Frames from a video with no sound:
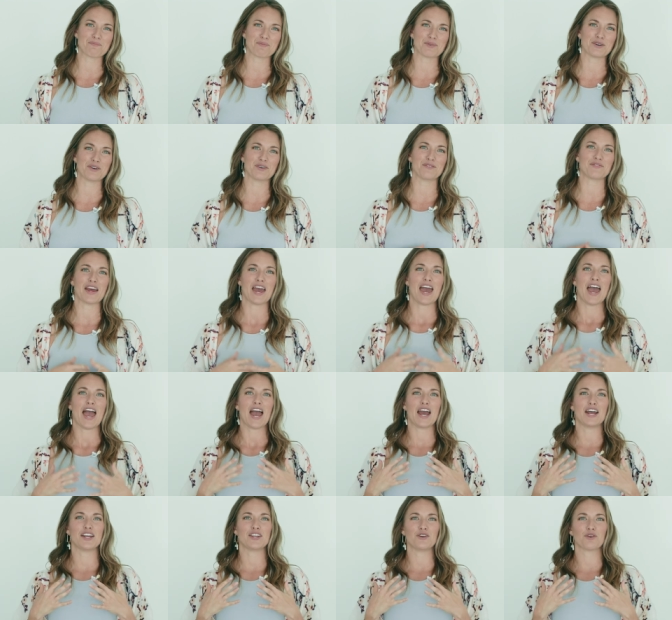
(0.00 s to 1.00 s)
approved
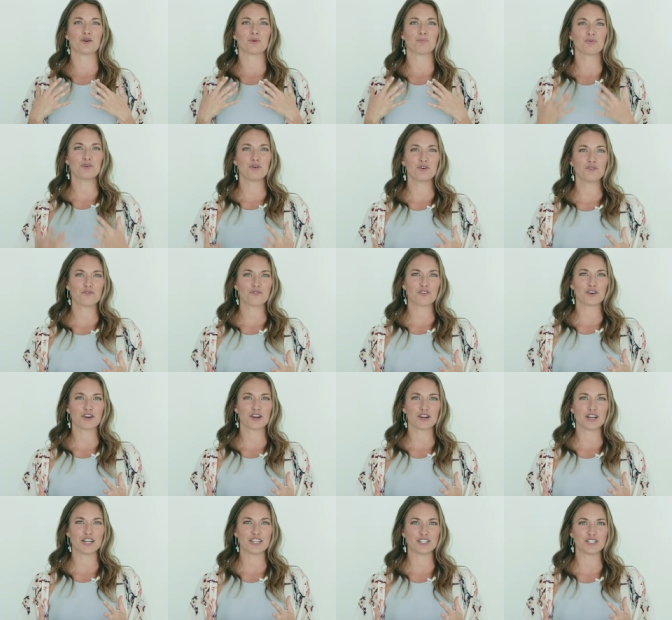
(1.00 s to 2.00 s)
and you're approved for
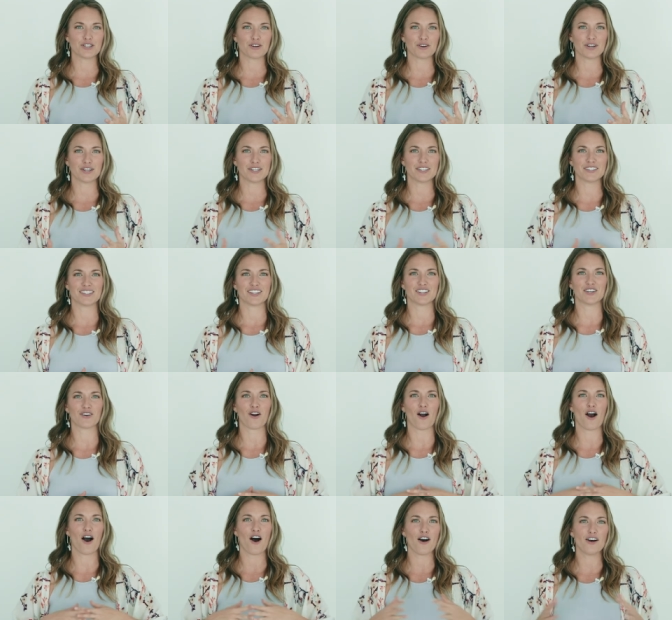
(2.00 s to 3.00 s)
your insurance,
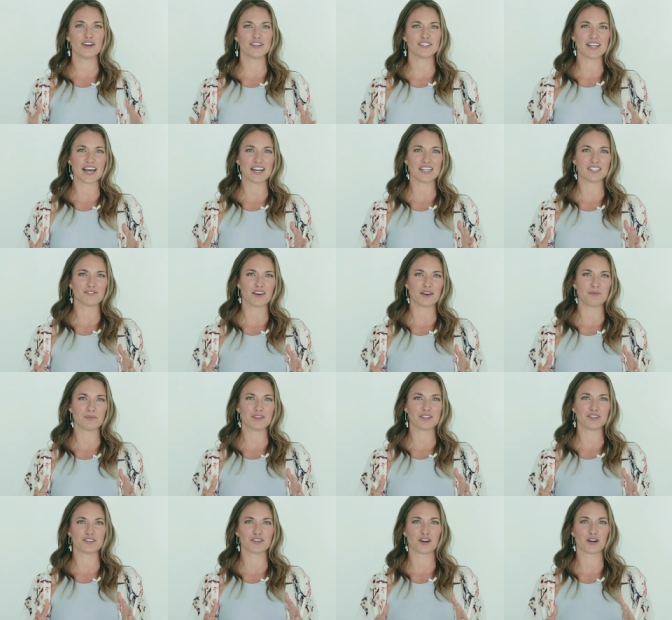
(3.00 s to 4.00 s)
you're all satisfied
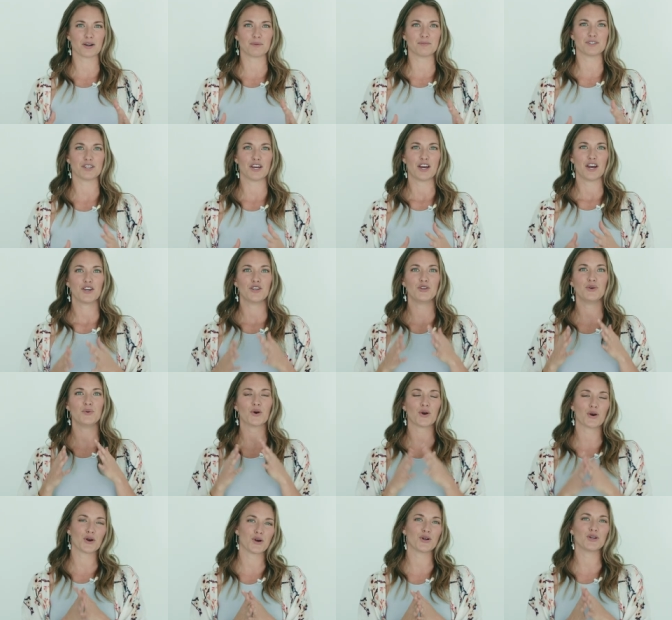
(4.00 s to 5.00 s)
with the terms,
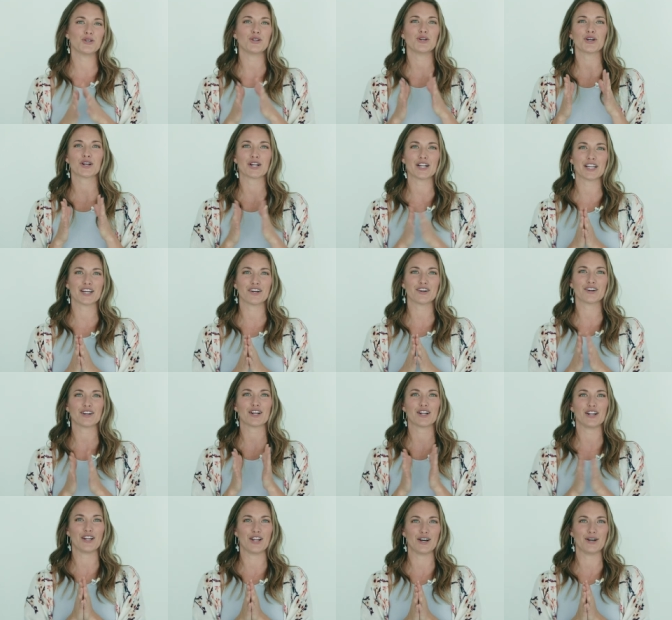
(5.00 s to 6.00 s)
you earn your clear to
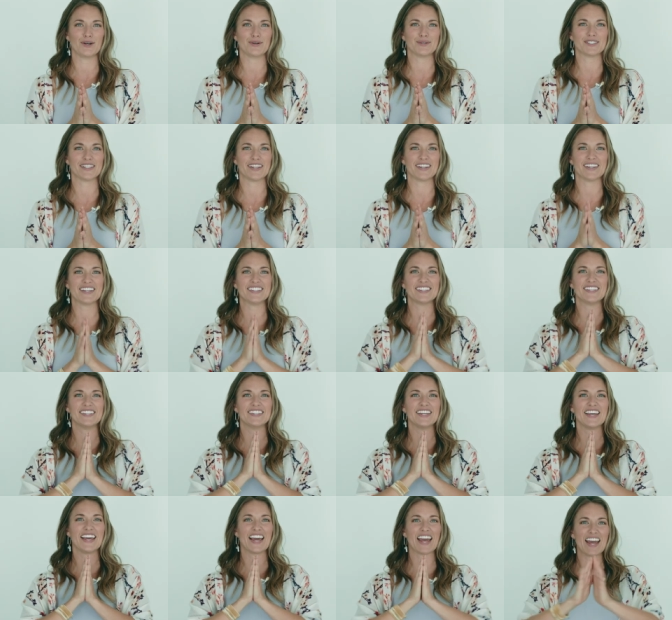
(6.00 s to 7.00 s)
close. This
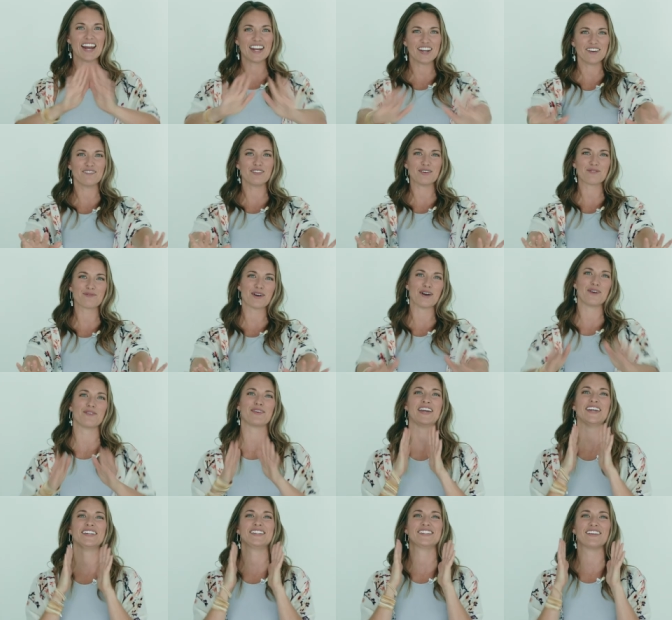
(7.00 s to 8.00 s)
is the end of the
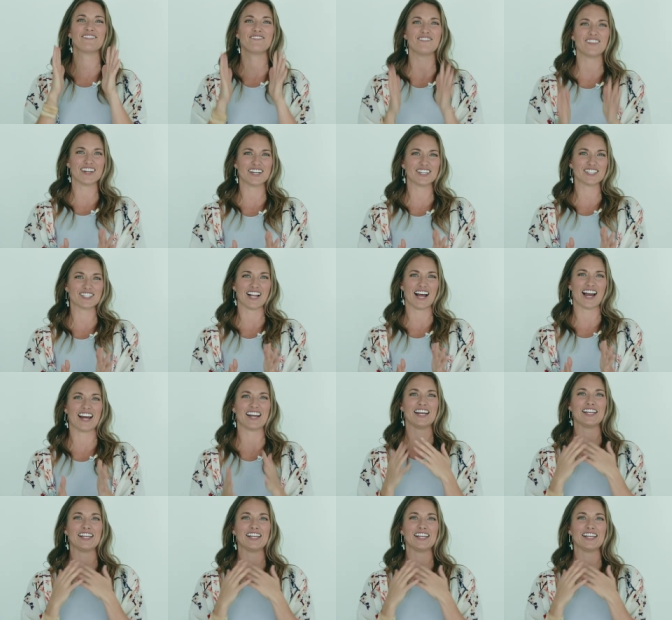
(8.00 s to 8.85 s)
road. It's the finish line.